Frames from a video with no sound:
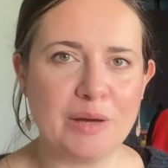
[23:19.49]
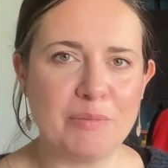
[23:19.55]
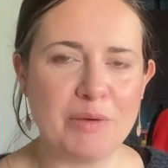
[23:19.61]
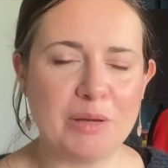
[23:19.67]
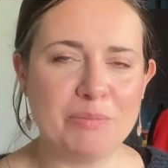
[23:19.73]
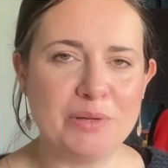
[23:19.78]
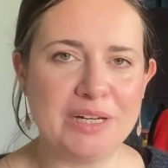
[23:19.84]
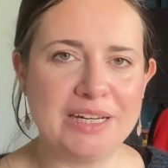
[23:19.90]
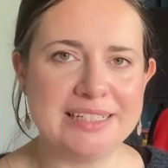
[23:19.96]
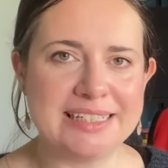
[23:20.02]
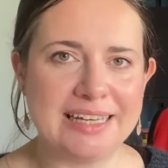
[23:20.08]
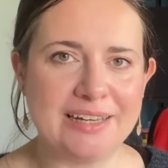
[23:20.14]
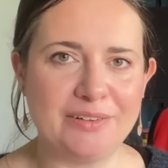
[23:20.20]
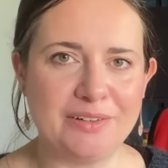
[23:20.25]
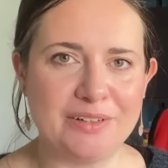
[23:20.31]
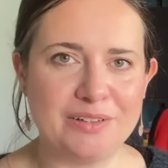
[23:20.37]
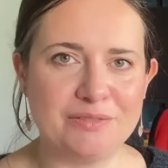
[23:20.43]
I might put it
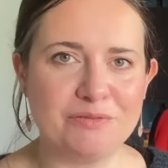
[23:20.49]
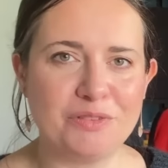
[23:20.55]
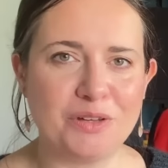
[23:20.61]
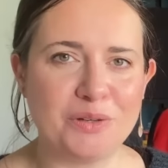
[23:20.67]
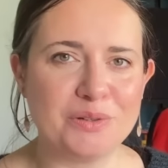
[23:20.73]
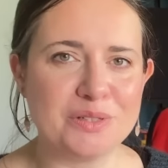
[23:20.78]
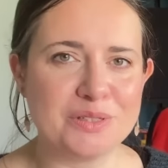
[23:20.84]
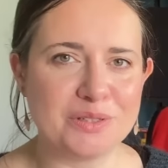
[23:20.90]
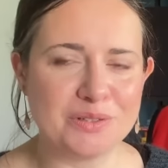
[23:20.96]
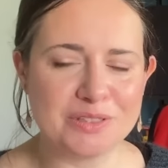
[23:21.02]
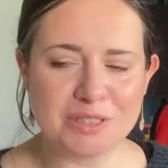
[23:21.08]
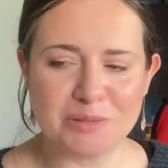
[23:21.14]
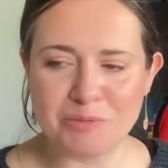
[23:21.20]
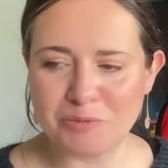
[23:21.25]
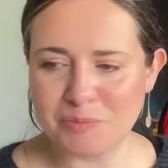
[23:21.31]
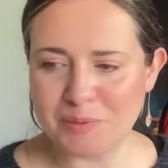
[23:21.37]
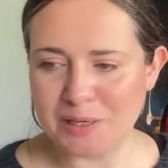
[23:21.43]
down and focus on
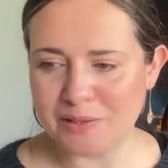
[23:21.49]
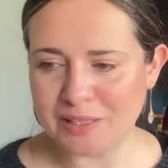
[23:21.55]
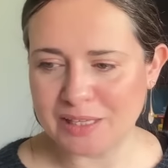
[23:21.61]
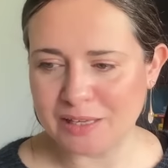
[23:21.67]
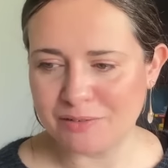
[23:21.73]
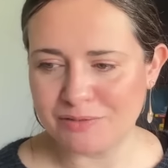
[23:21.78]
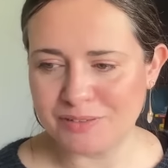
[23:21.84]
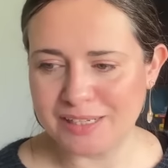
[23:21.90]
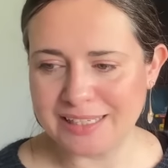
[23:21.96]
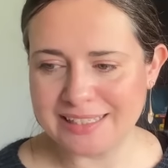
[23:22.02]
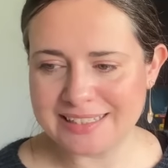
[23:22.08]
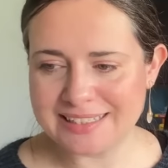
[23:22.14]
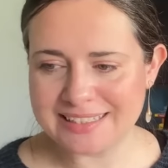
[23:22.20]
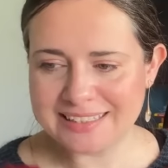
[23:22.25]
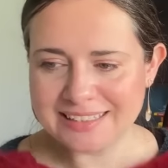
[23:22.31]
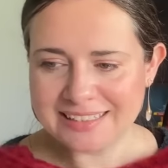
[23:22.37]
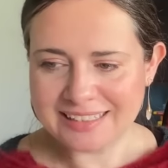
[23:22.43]
some of my other gift
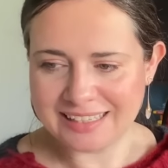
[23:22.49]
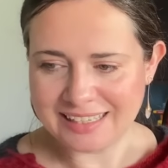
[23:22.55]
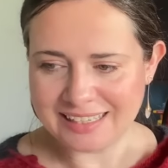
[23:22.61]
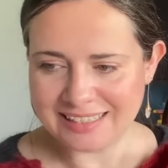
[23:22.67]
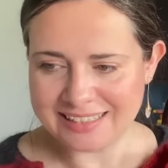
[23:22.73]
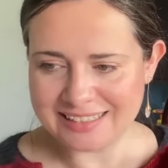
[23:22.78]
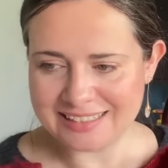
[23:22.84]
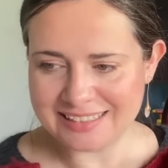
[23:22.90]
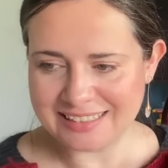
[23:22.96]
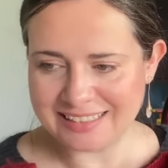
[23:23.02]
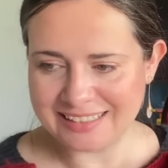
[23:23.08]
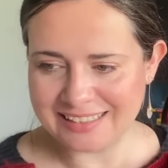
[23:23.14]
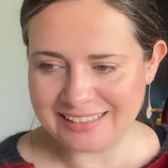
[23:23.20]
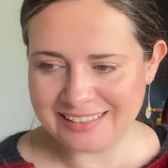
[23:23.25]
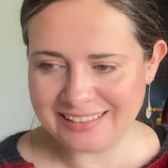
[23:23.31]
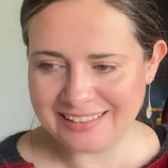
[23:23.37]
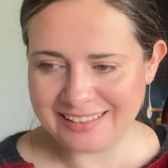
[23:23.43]
knits. And
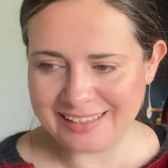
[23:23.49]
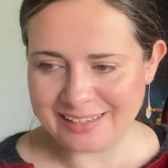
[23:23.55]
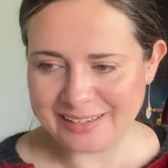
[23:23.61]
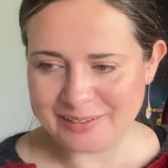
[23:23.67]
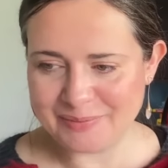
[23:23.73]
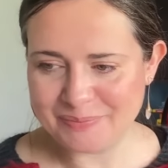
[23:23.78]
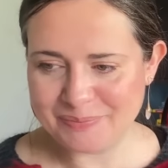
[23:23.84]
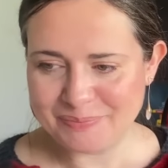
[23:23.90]
yeah,